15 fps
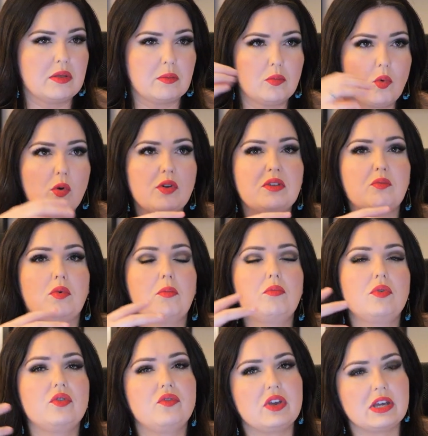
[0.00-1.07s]
the more that we're
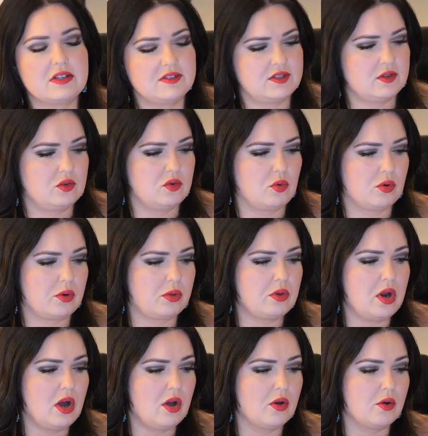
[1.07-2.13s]
moving into the North
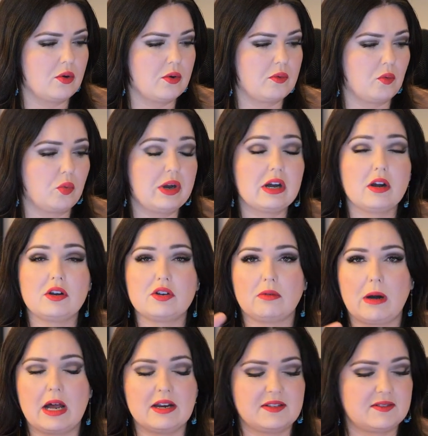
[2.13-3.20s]
Node, where
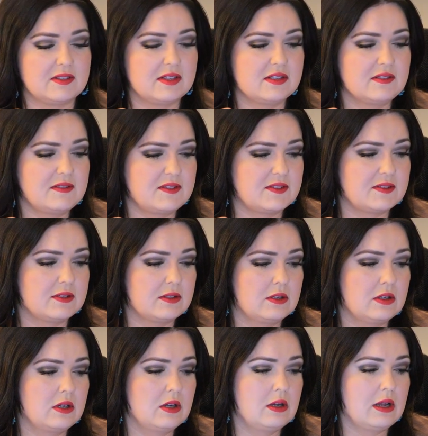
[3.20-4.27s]
Uranus is,
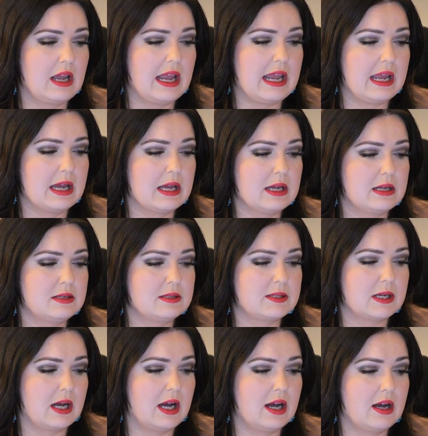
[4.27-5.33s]
and